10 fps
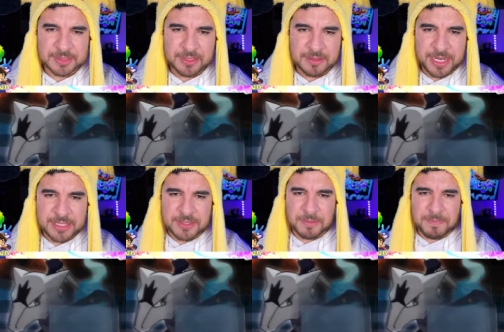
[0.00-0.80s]
all
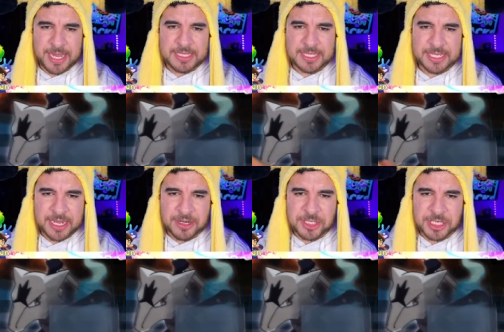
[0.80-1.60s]
right, so basic
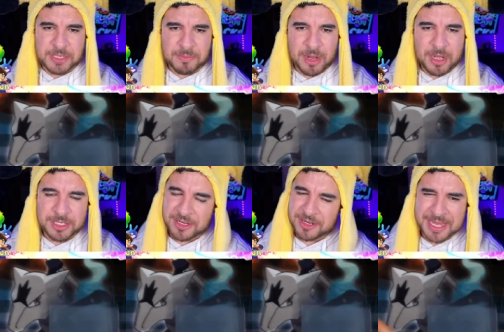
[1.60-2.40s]
energy,
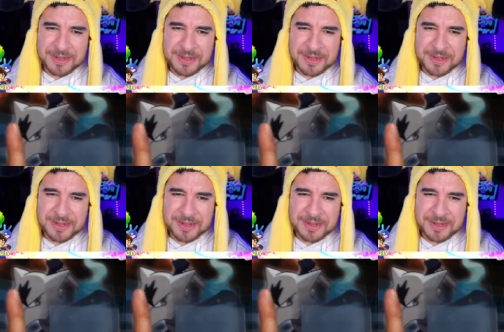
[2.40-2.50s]
Bronzor